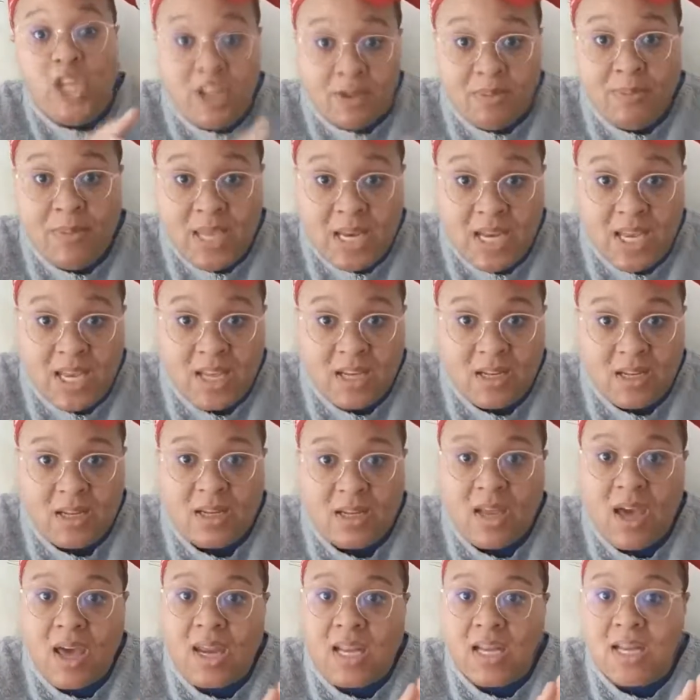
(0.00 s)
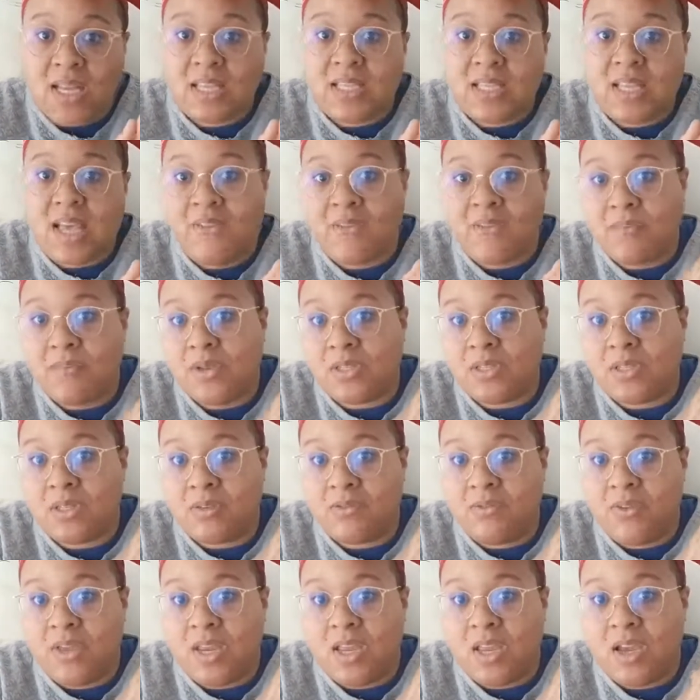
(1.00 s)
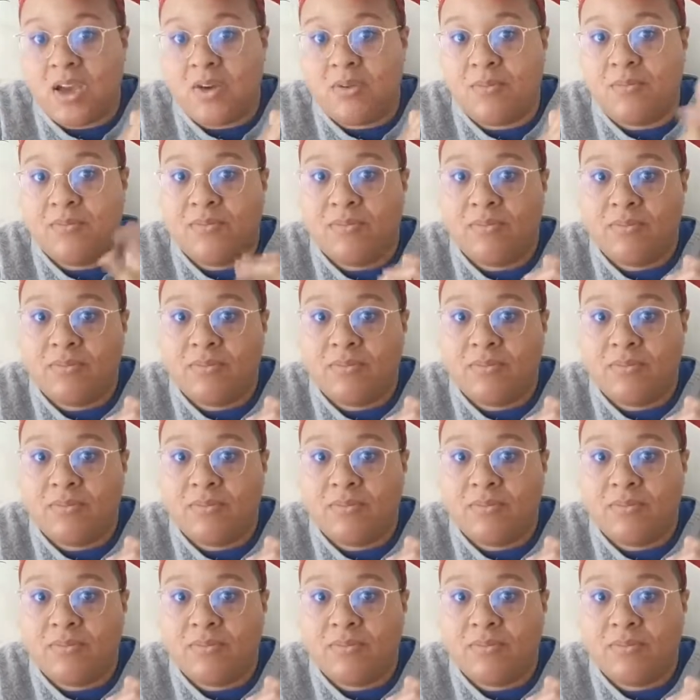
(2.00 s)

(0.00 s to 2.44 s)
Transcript: have been it. Naughty does have a music video.